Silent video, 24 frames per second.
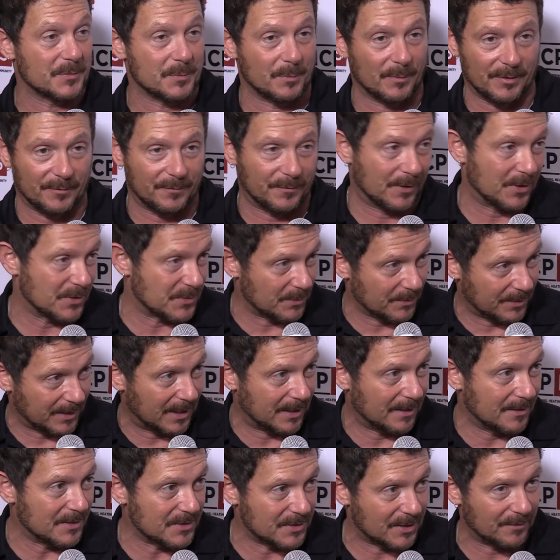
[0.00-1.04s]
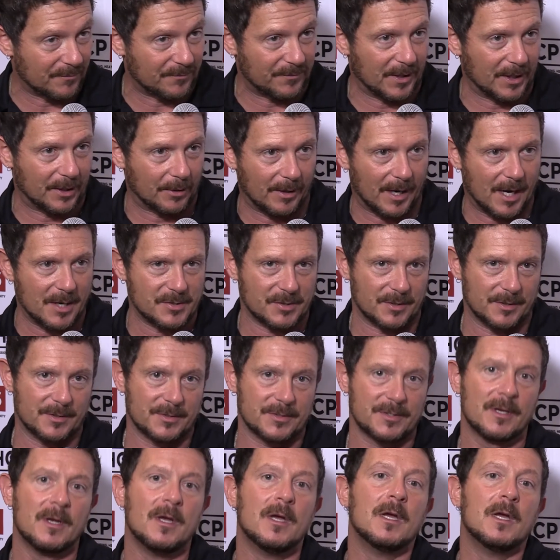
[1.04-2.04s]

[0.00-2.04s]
We're the first with any of these configurations.